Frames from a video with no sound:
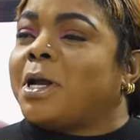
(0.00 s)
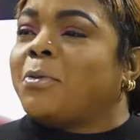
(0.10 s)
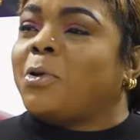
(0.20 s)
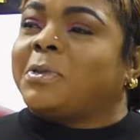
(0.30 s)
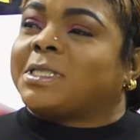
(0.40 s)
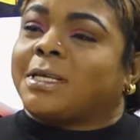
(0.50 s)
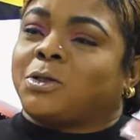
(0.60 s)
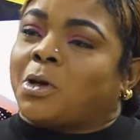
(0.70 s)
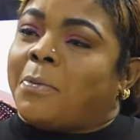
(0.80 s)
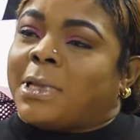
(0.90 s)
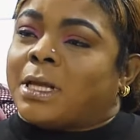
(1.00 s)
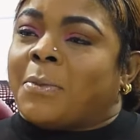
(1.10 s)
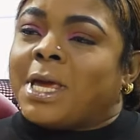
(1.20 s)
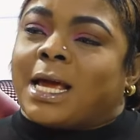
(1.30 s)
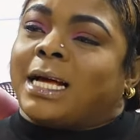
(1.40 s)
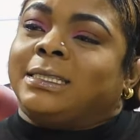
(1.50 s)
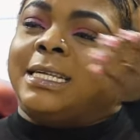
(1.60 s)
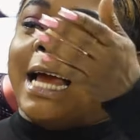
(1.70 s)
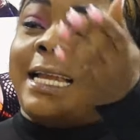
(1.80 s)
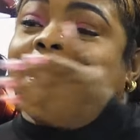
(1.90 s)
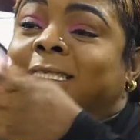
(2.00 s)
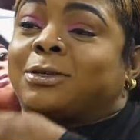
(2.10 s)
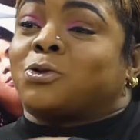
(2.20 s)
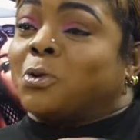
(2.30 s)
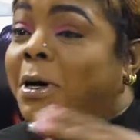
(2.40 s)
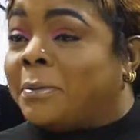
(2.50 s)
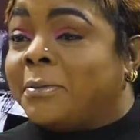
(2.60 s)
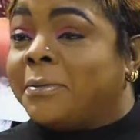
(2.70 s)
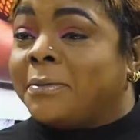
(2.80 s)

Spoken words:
No, be sex toy matter. Make it can't be addicted to him.